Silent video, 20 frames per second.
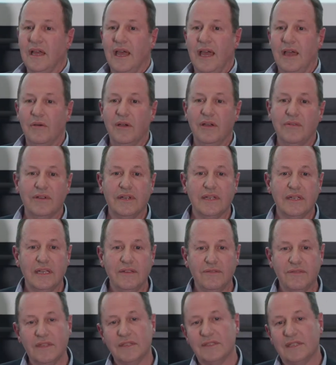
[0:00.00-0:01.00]
However,
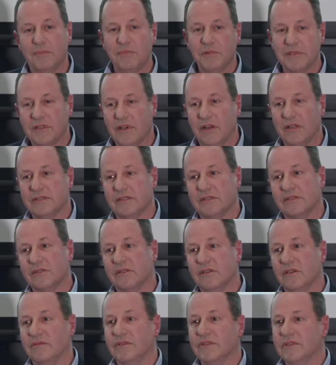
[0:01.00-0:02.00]
if the deputising
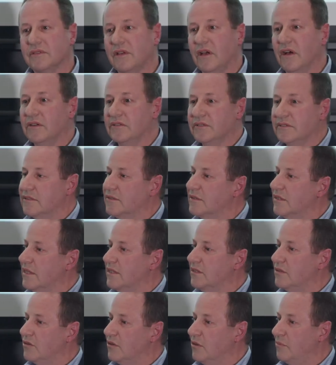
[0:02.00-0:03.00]
service goes and
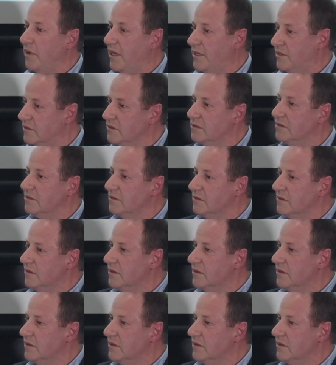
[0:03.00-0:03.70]
sees your patient,